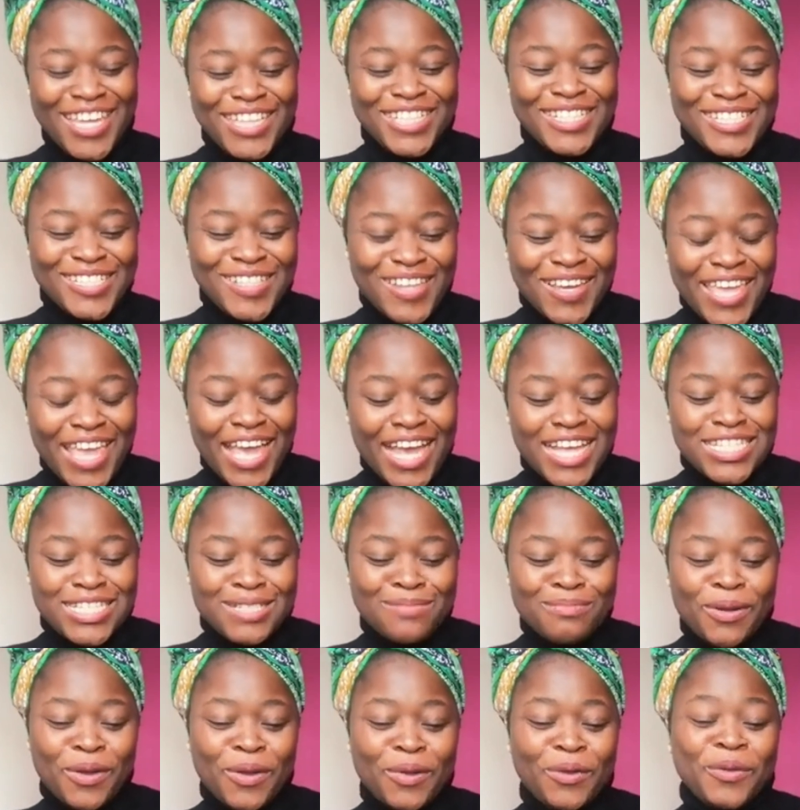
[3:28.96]
So
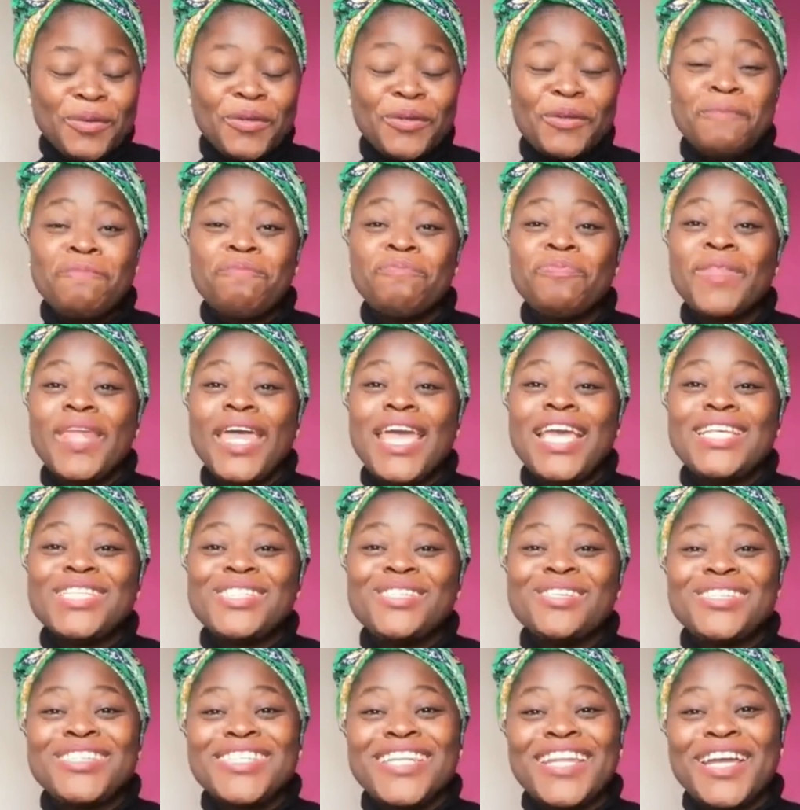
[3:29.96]
yes, mohudu is
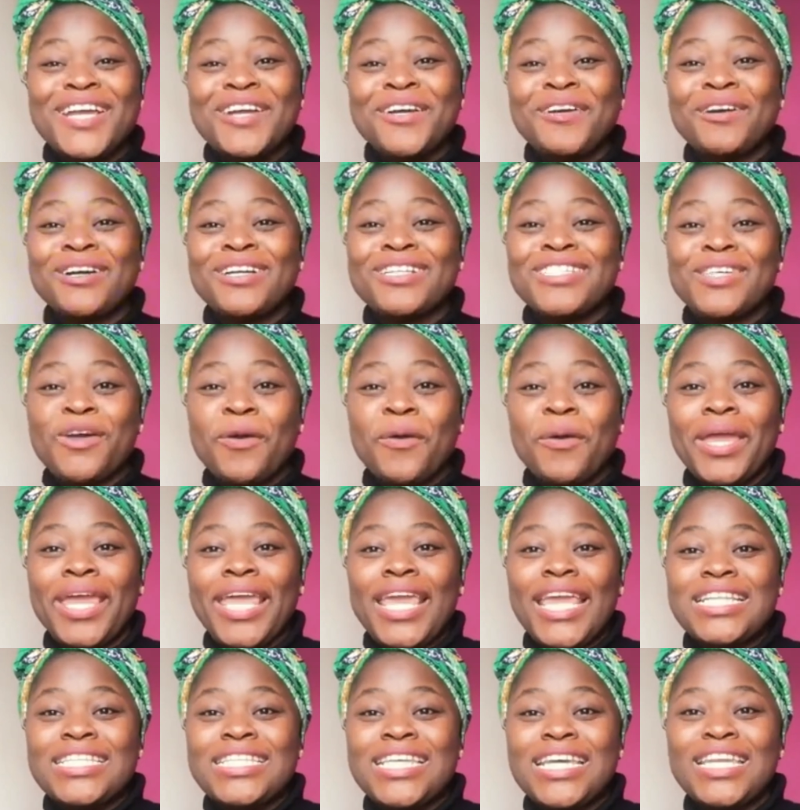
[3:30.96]
usually cooked or
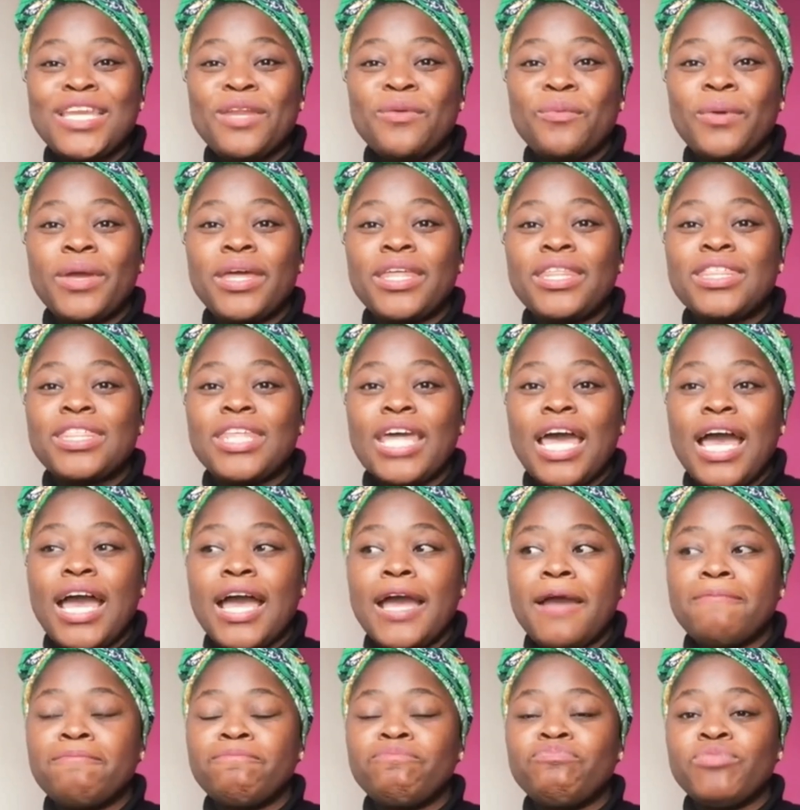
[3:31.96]
eaten with
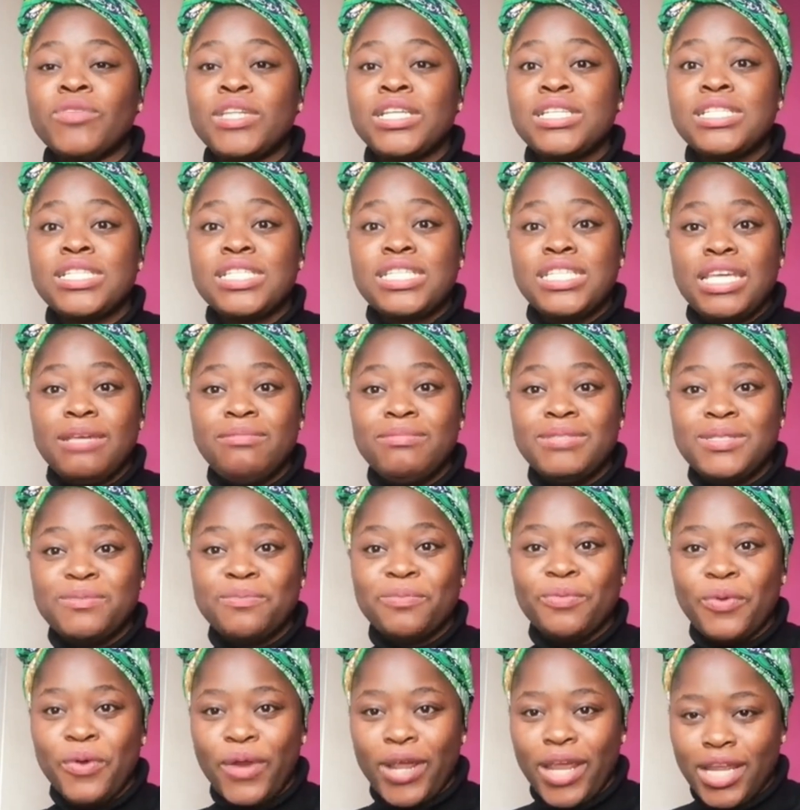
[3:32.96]

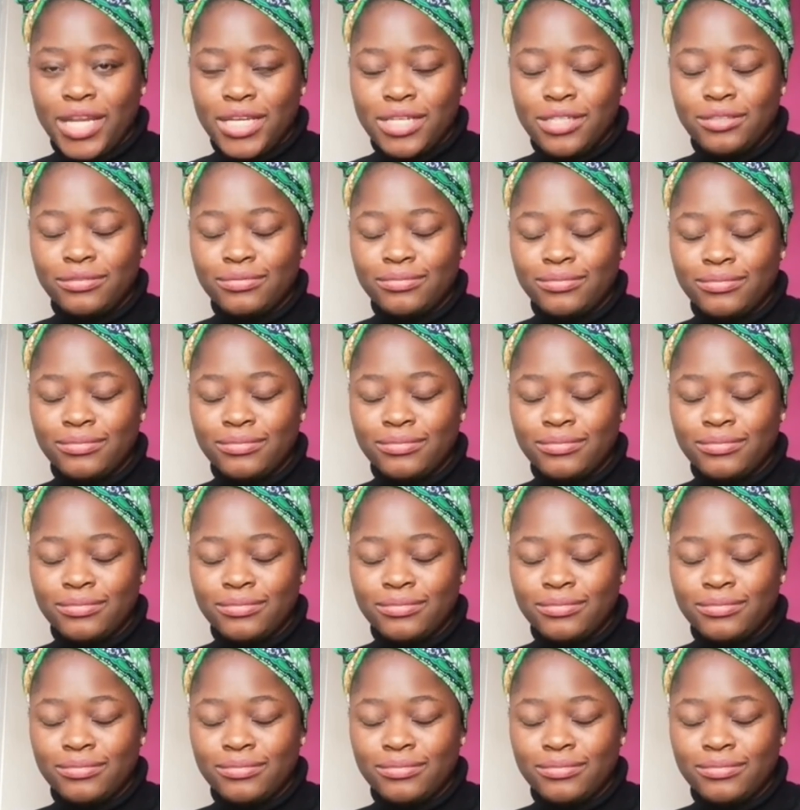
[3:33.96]
steamed bread.